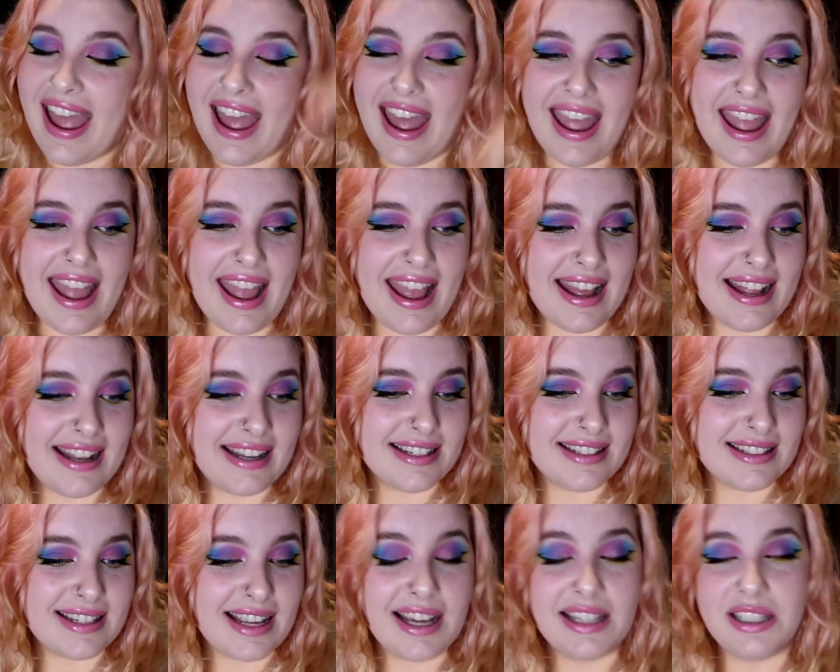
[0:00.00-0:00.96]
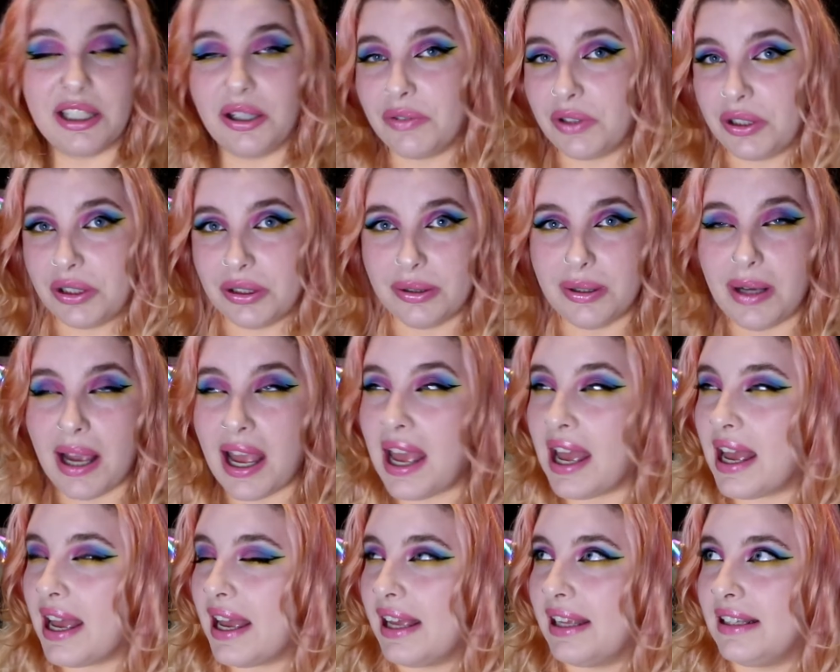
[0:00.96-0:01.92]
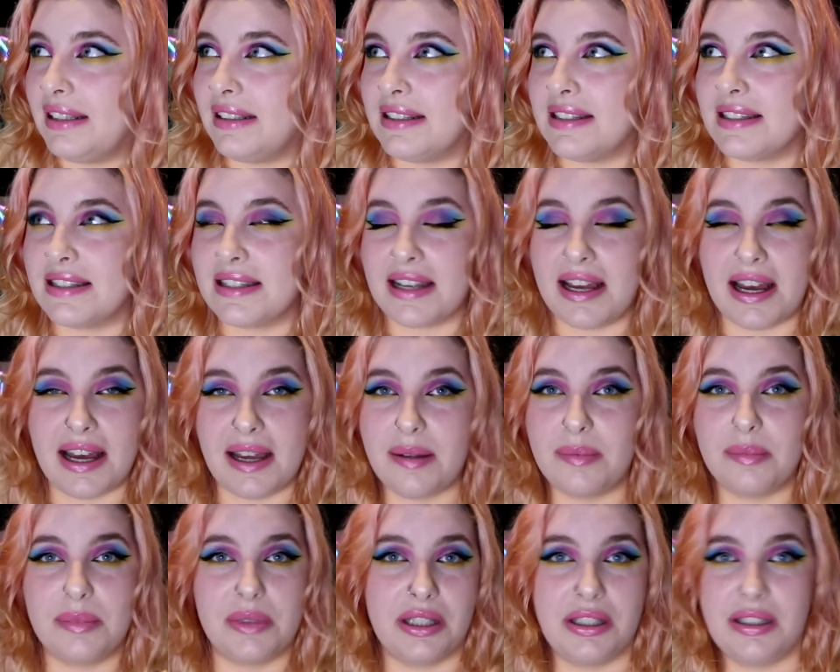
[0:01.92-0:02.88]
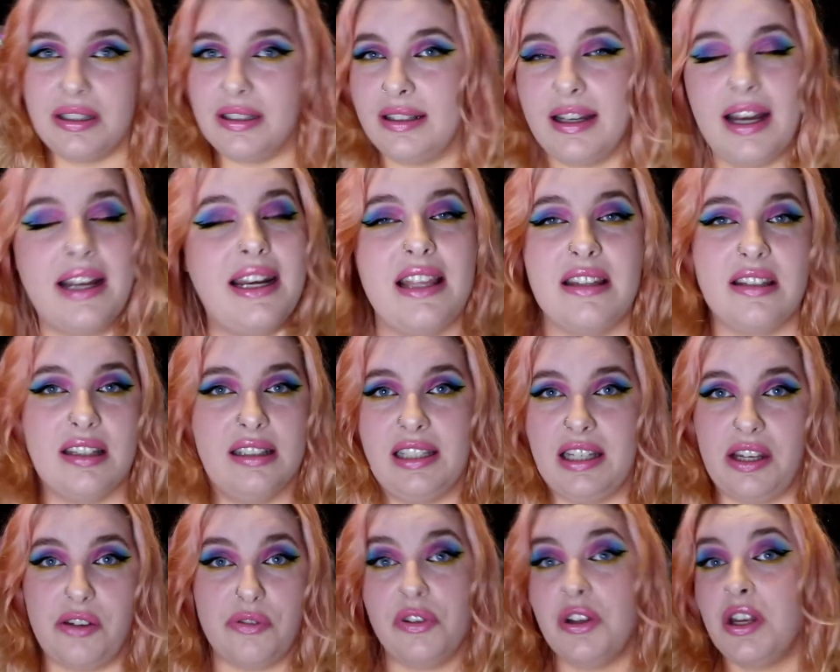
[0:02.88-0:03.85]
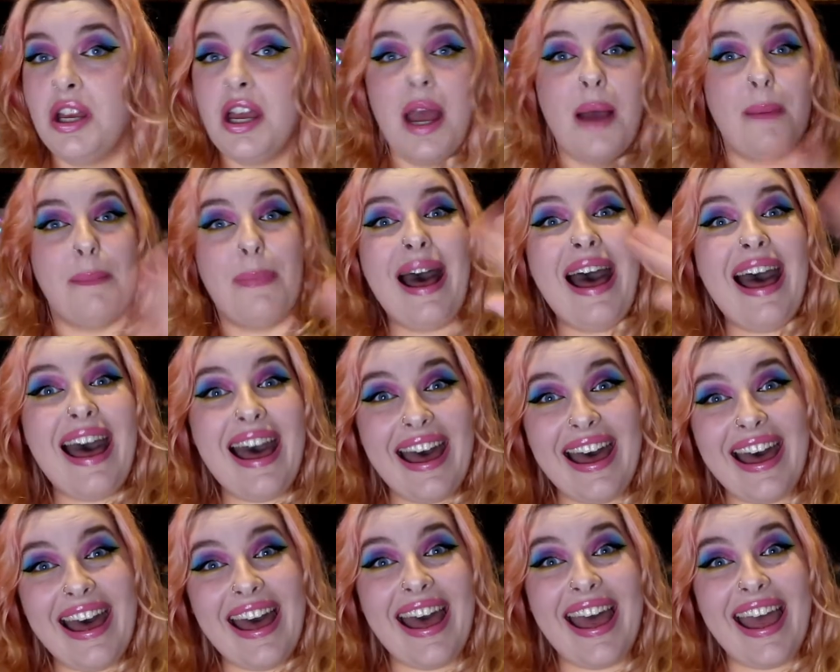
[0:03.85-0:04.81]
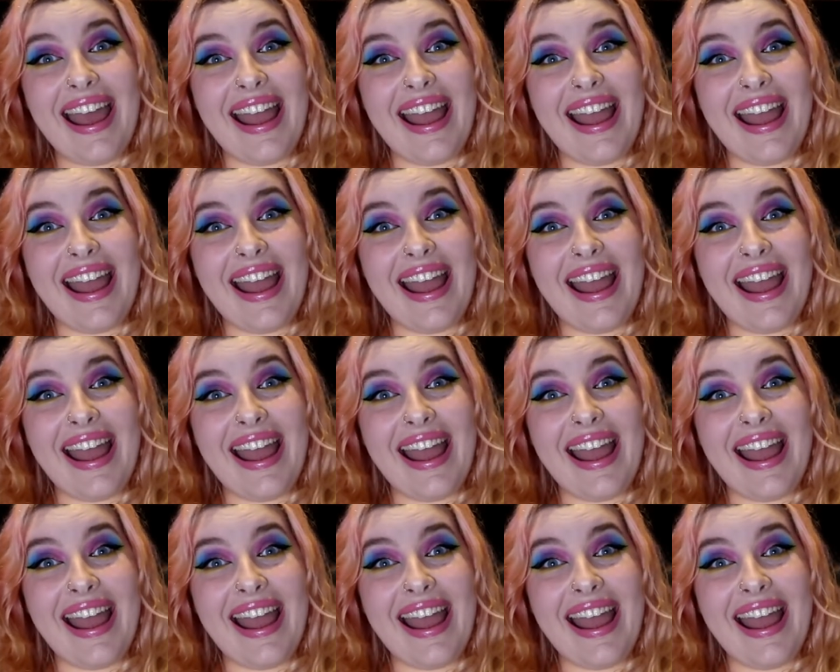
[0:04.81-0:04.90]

And I love you, and I need to leave. Bye!